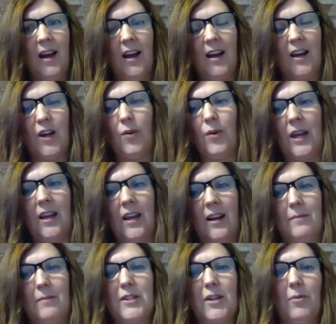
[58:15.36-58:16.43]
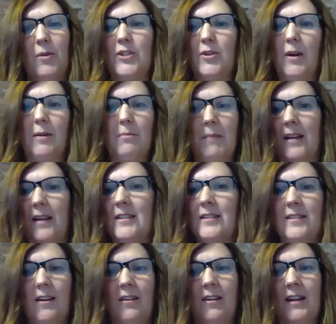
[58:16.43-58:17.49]
curriculum? So we're doing maths,
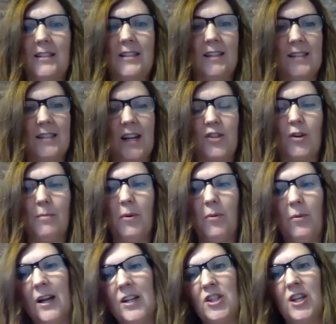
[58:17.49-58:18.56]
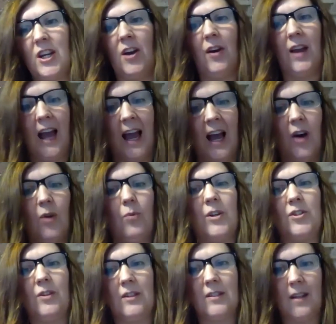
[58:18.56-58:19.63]
science, etc., but we're actually going out, we're
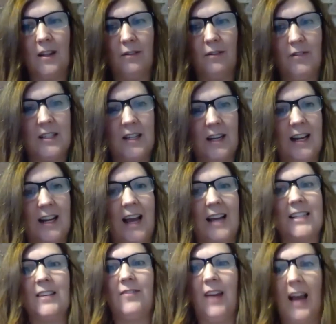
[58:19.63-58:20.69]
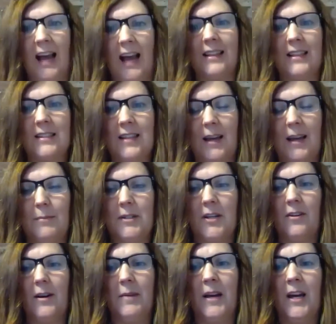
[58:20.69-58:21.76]
doing something physically active at the same
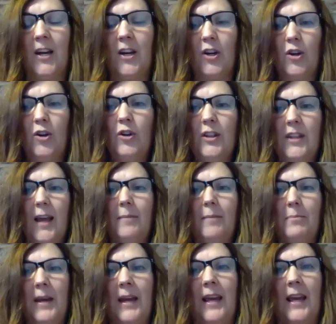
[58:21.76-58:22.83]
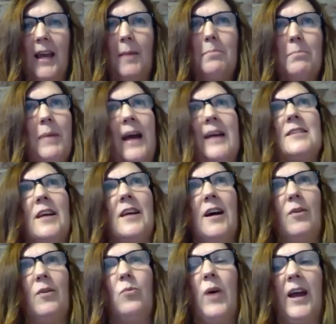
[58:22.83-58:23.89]
time. Could there be a
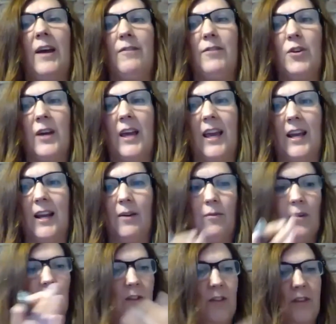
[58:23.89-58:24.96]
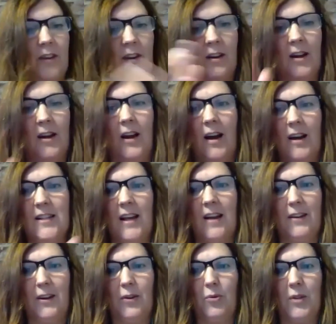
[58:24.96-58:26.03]
better way of looking at it rather than us
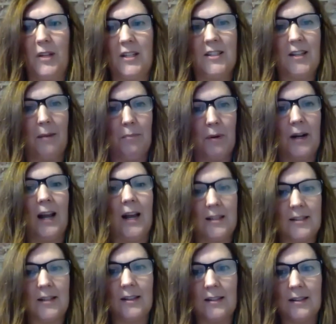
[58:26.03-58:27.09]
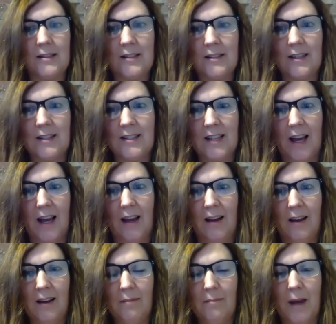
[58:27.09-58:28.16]
having all these separate lessons? Is that
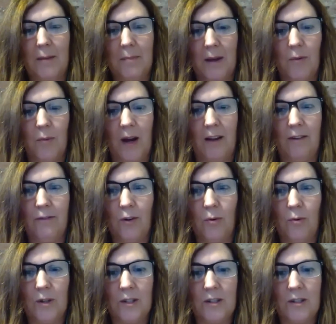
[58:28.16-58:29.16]
maybe a way forward?